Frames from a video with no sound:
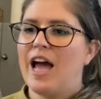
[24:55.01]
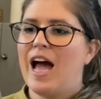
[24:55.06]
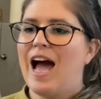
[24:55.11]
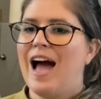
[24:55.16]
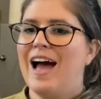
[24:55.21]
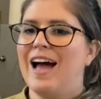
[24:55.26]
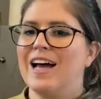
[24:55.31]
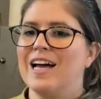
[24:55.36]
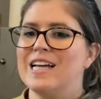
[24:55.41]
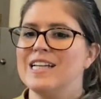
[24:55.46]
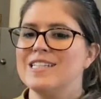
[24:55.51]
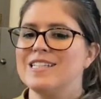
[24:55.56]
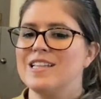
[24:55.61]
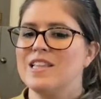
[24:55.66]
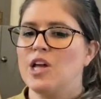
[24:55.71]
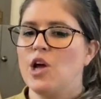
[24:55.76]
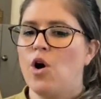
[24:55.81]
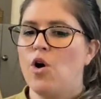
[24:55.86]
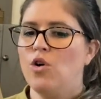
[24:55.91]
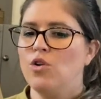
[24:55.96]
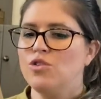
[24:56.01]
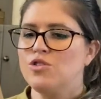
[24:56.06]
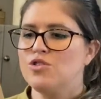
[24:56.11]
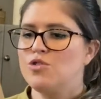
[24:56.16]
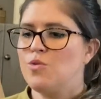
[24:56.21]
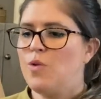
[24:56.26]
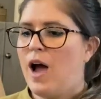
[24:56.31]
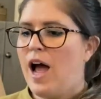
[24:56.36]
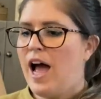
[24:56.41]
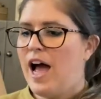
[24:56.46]
And they
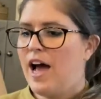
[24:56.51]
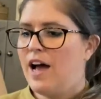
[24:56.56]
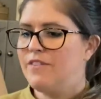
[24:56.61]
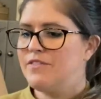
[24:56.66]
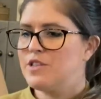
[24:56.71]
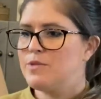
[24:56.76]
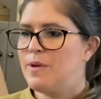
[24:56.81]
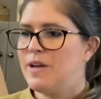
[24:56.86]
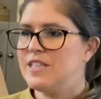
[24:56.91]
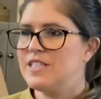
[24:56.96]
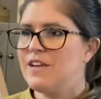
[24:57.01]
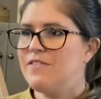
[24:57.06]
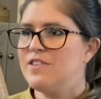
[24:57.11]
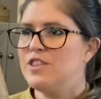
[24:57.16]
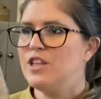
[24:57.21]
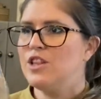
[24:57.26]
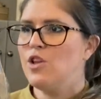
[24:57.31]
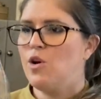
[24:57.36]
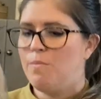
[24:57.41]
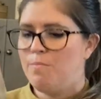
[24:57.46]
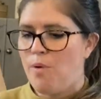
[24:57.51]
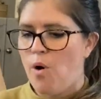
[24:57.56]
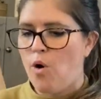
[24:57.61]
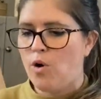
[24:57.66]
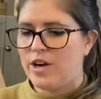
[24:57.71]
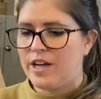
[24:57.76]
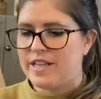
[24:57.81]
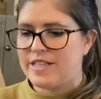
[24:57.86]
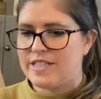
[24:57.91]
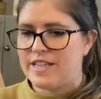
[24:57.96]
also have, as well as having little
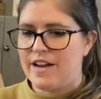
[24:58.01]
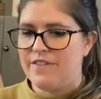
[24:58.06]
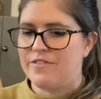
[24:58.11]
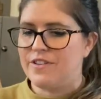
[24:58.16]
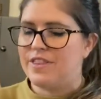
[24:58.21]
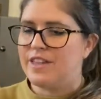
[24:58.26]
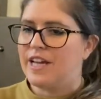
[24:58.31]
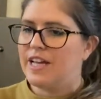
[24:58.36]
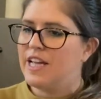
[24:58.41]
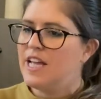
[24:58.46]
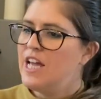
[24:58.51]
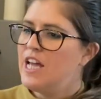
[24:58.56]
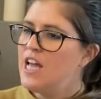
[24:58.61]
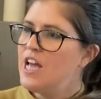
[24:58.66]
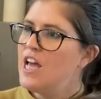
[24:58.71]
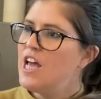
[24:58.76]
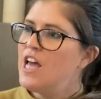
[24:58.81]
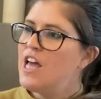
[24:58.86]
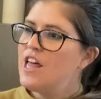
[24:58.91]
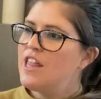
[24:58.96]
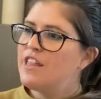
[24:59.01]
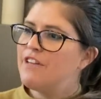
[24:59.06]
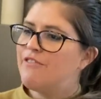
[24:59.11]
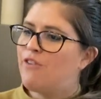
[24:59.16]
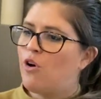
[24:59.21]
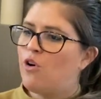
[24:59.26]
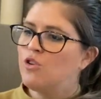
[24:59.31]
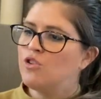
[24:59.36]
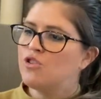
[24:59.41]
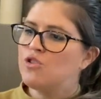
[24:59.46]
pockets and everything, they've
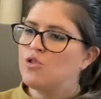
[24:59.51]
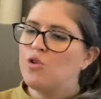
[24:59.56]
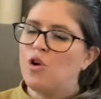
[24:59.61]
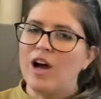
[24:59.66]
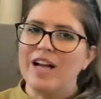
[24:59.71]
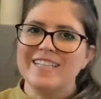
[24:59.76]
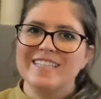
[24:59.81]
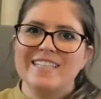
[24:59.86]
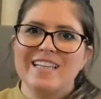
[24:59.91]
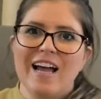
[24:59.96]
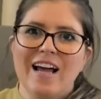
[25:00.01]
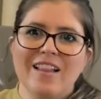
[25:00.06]
also got a